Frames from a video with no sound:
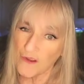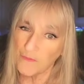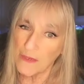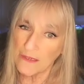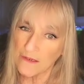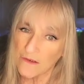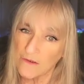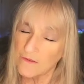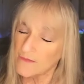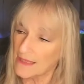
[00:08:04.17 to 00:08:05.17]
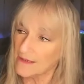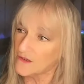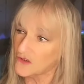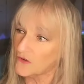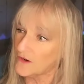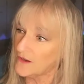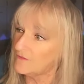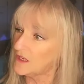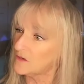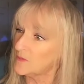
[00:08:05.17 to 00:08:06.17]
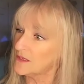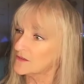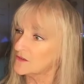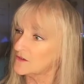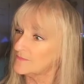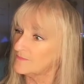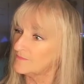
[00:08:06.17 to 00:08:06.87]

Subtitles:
of Pistol, that's the story of Little Pistol.